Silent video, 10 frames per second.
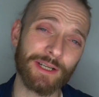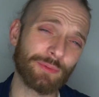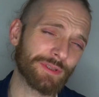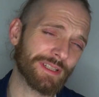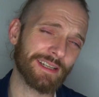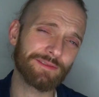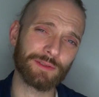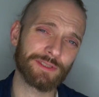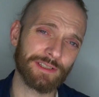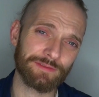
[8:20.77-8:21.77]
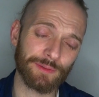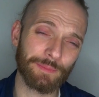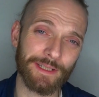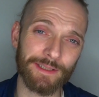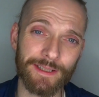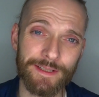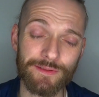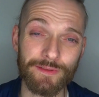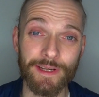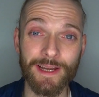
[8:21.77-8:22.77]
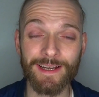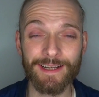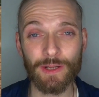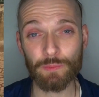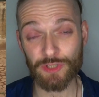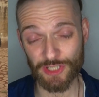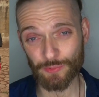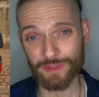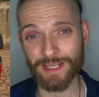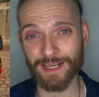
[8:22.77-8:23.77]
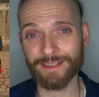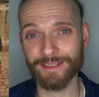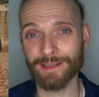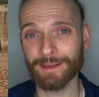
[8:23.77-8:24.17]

I won't divulge her full medical history, but she was dying,